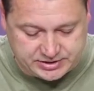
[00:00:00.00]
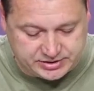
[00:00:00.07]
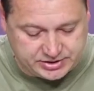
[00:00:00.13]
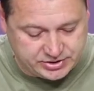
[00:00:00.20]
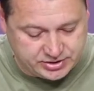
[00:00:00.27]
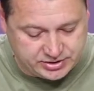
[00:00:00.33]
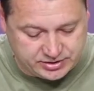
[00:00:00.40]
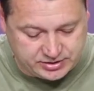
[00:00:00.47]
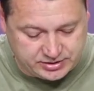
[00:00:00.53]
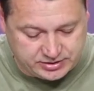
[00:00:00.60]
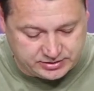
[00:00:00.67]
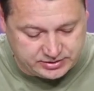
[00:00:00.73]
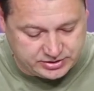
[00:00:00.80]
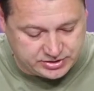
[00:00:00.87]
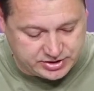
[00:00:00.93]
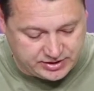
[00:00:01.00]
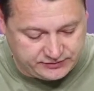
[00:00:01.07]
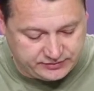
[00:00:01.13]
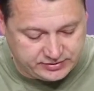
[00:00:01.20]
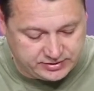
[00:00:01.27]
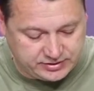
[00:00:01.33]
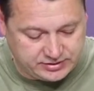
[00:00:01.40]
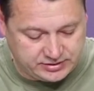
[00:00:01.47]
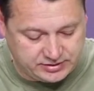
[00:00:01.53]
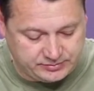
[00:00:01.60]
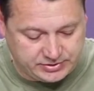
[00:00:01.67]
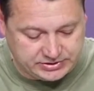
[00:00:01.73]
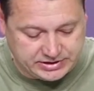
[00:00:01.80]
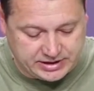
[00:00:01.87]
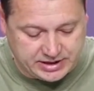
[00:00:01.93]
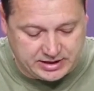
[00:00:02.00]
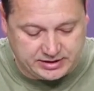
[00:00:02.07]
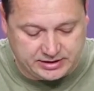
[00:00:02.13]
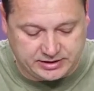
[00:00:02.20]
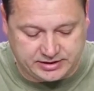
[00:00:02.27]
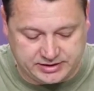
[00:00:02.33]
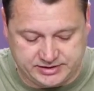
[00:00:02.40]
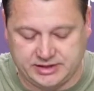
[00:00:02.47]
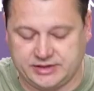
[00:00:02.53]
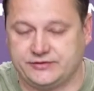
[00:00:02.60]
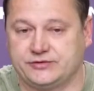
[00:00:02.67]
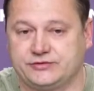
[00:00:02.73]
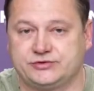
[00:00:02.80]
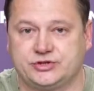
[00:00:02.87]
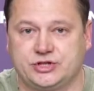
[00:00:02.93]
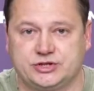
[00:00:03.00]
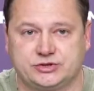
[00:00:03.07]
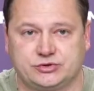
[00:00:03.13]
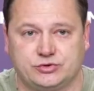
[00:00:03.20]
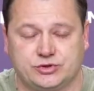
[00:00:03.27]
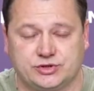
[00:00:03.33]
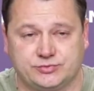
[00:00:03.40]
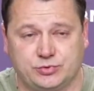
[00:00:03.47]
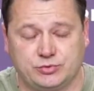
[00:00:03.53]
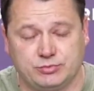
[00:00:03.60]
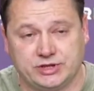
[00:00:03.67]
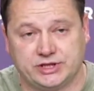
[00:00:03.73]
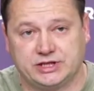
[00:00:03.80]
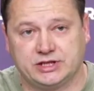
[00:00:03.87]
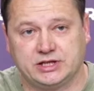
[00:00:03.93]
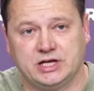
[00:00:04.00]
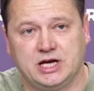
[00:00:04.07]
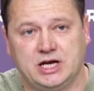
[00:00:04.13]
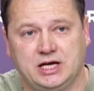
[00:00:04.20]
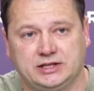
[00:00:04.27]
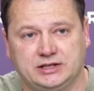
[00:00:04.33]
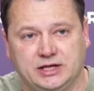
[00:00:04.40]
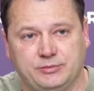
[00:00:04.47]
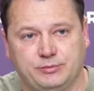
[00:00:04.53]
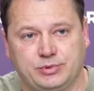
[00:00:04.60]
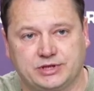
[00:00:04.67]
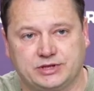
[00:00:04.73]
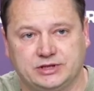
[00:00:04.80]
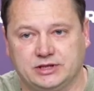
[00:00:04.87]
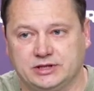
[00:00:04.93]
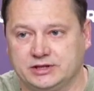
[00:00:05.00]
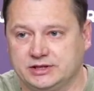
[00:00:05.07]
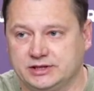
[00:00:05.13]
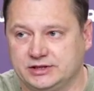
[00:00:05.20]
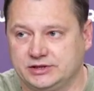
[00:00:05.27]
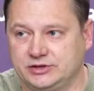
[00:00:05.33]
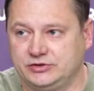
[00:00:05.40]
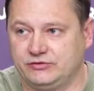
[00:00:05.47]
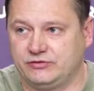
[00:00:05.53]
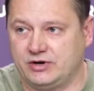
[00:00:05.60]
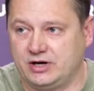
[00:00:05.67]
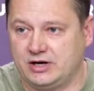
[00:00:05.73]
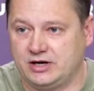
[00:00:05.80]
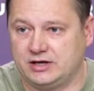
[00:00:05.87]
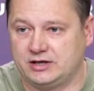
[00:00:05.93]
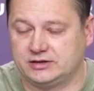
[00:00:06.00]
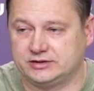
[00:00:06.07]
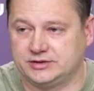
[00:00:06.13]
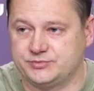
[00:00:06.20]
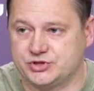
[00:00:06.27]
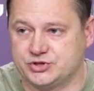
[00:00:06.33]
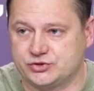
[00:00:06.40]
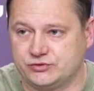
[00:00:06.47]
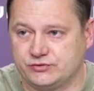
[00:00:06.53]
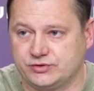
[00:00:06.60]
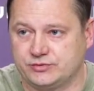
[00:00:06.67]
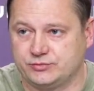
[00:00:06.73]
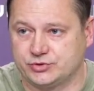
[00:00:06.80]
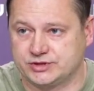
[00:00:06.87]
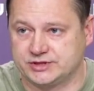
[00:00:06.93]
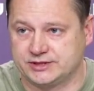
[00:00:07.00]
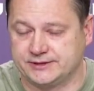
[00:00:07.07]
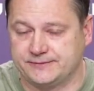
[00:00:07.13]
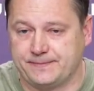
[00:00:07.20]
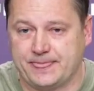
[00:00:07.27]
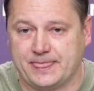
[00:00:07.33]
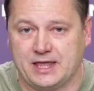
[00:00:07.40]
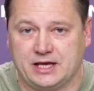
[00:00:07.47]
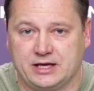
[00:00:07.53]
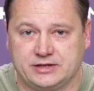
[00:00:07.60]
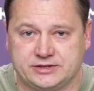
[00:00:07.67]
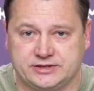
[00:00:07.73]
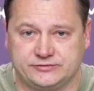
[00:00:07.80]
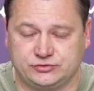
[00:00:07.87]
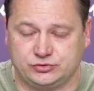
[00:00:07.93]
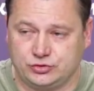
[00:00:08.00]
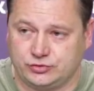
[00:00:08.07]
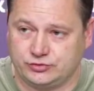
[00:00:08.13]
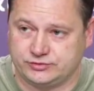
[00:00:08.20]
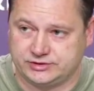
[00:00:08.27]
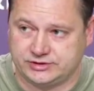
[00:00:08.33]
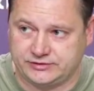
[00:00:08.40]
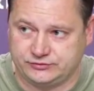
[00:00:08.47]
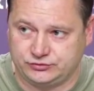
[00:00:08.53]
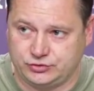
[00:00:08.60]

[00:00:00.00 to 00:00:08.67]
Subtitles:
the administration of the state material reserves of Czechia, they gave us 2 temporary bridges,